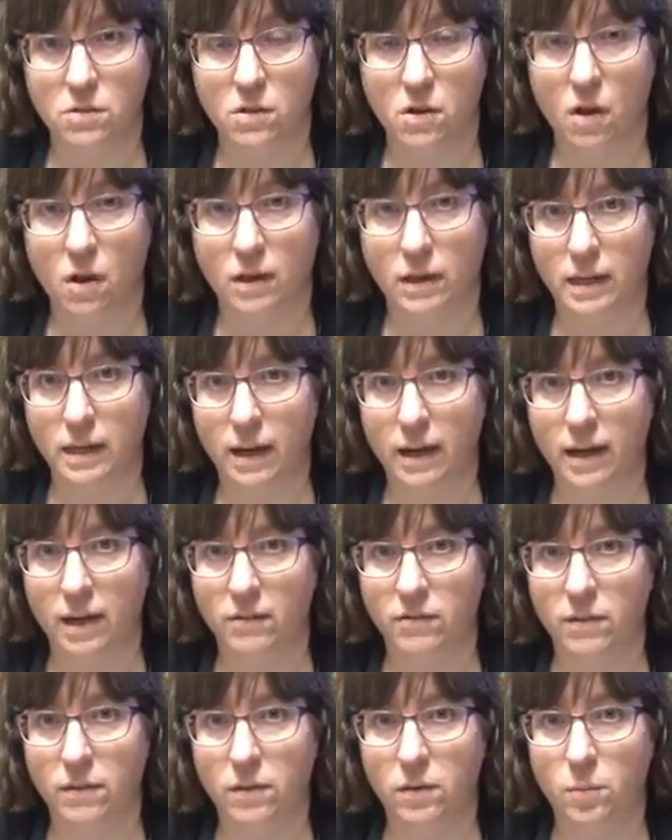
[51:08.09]
Connie, I
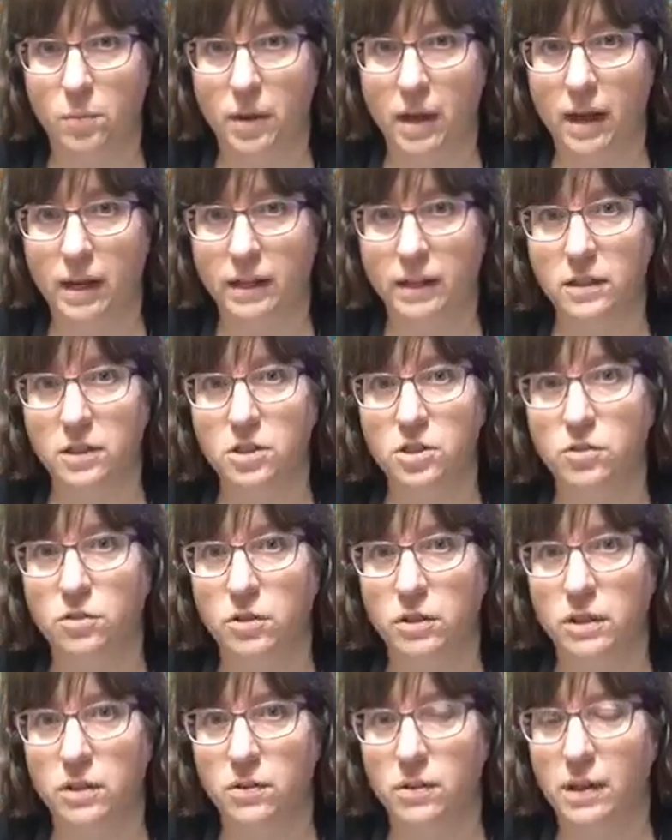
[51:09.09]
have a little package for
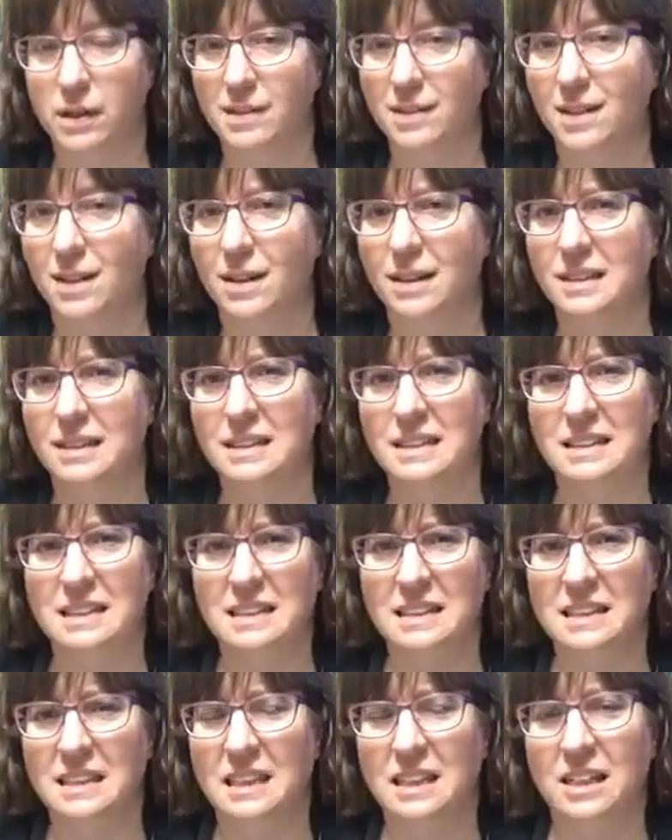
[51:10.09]
you, and I thought,
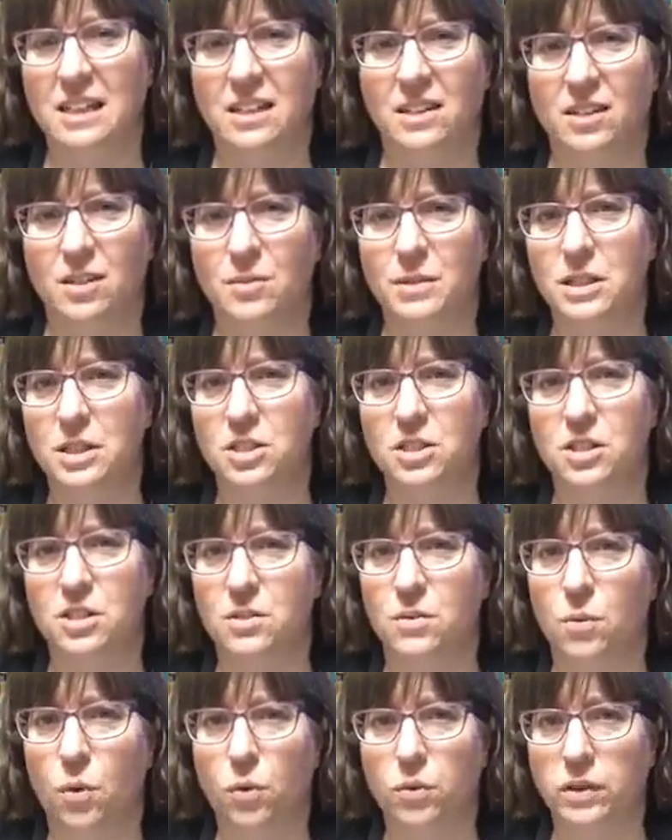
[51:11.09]
let me just
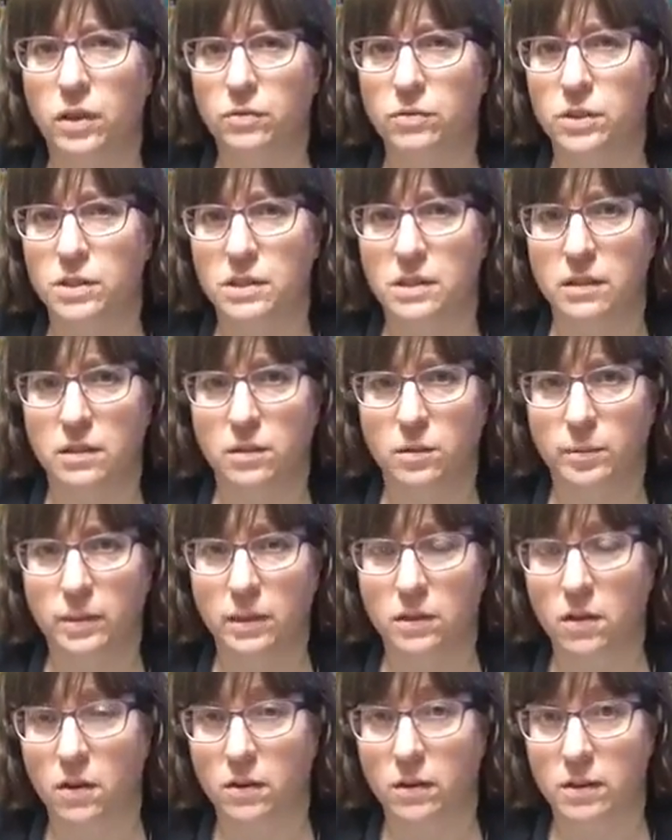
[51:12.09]
hold off just a little
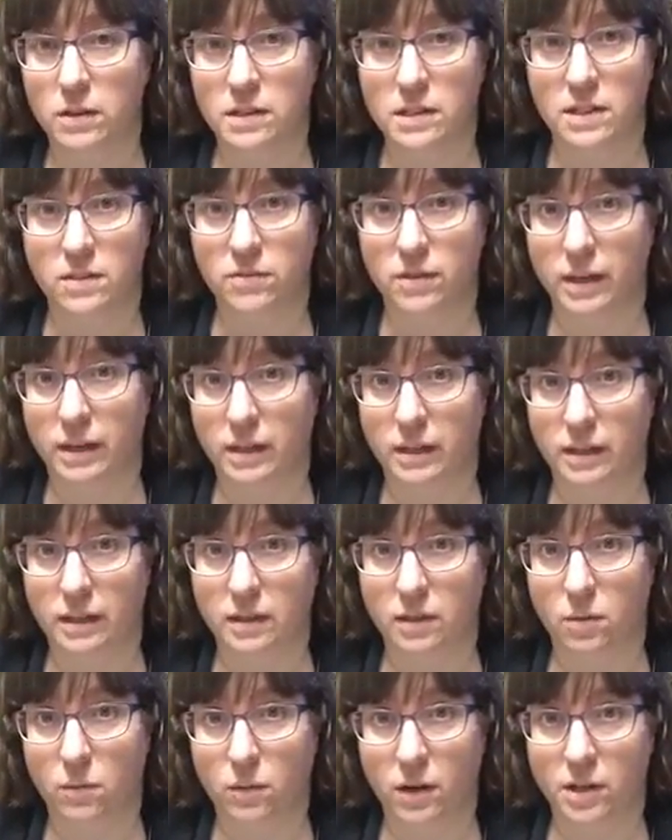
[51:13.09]
bit longer and see if I can get
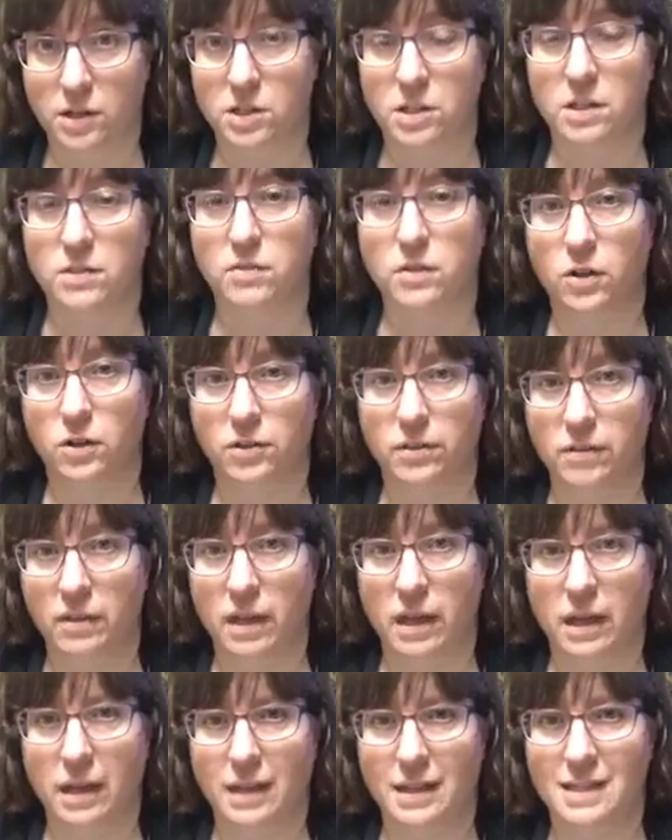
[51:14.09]
the rest of your
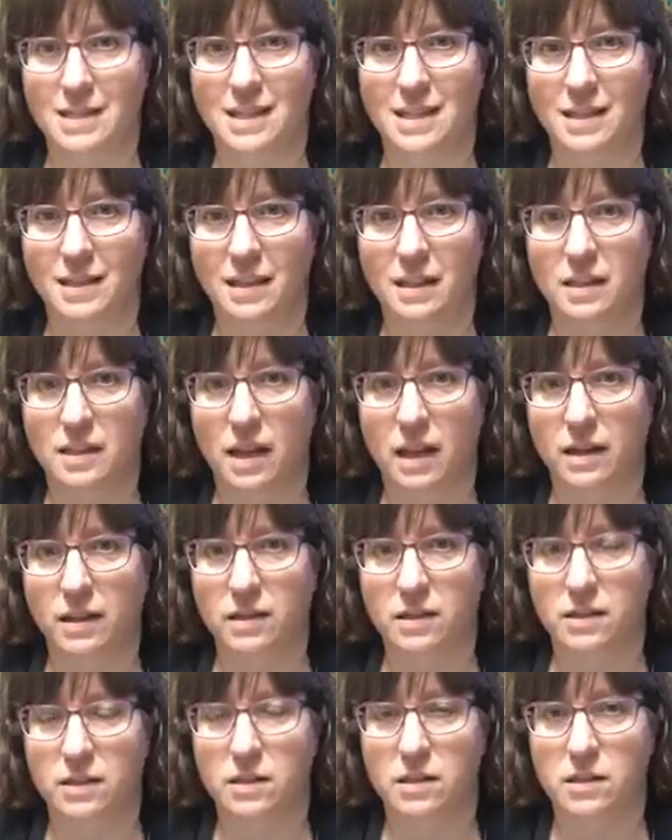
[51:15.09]
things and get that
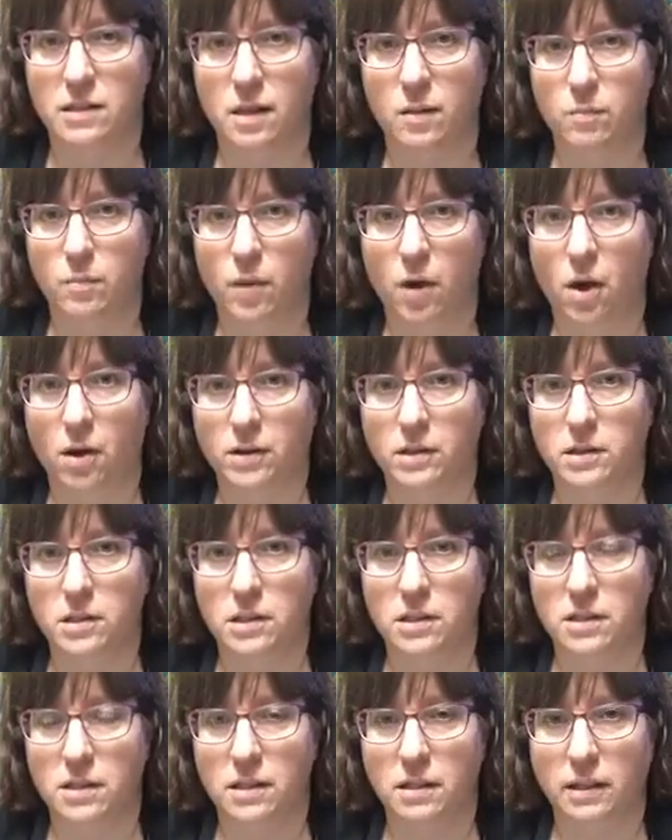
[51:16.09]
into the same
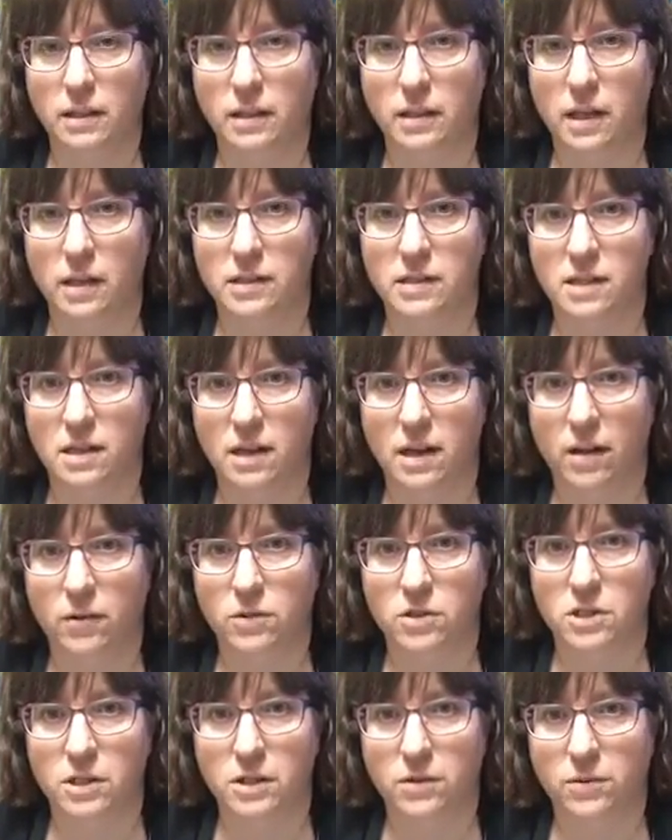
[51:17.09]
box and get that sent out
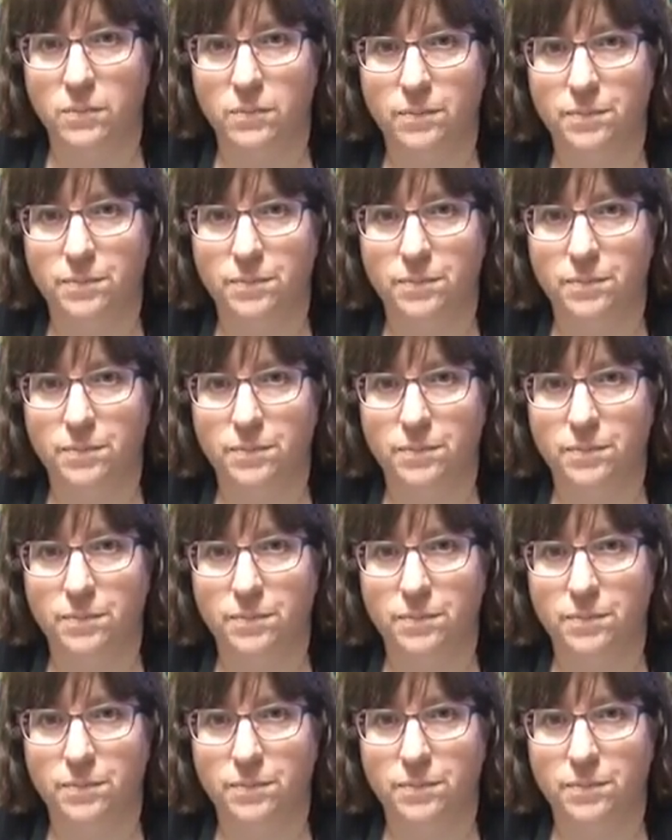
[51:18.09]
to you.